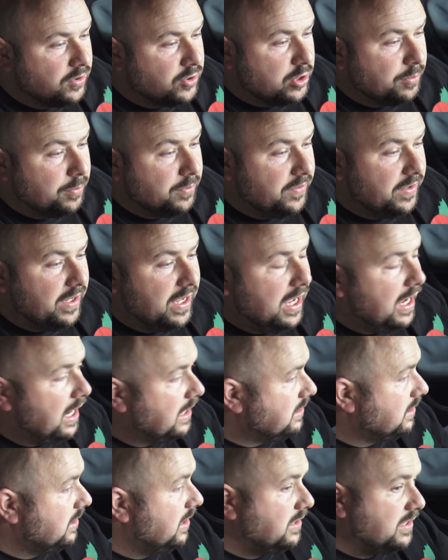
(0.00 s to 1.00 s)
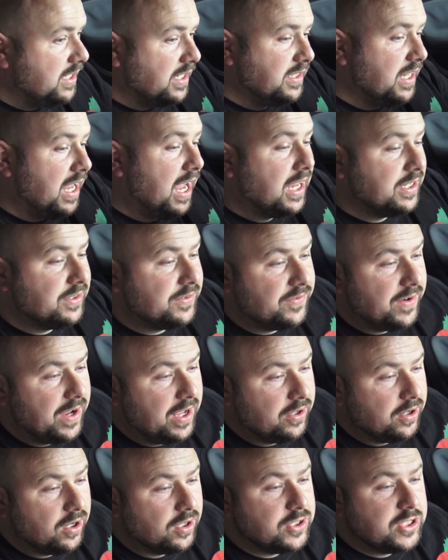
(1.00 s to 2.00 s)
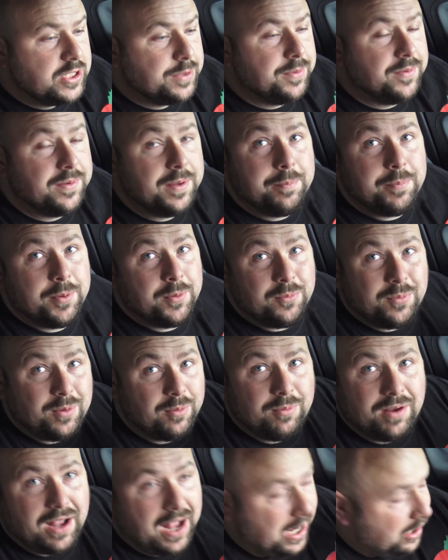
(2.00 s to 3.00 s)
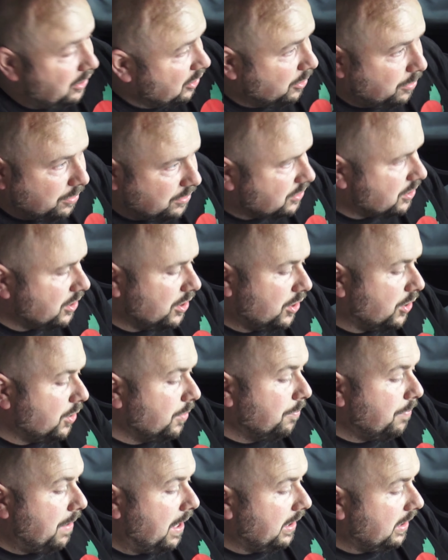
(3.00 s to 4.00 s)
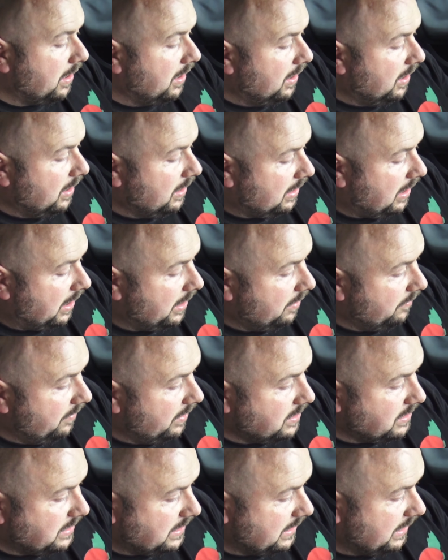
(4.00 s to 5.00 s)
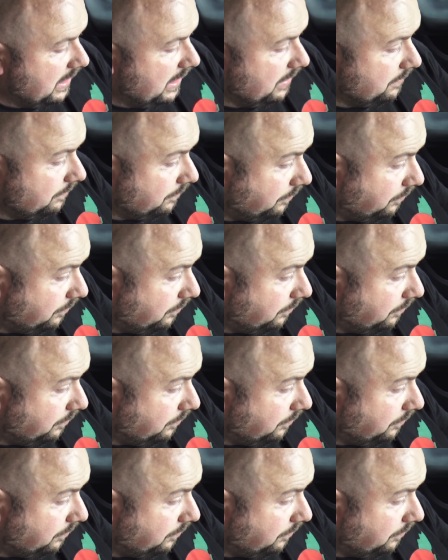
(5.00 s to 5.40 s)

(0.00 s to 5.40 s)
Some of it hasn't. It says it has failed on some of it, but I knew it was going to come back kind of instantly.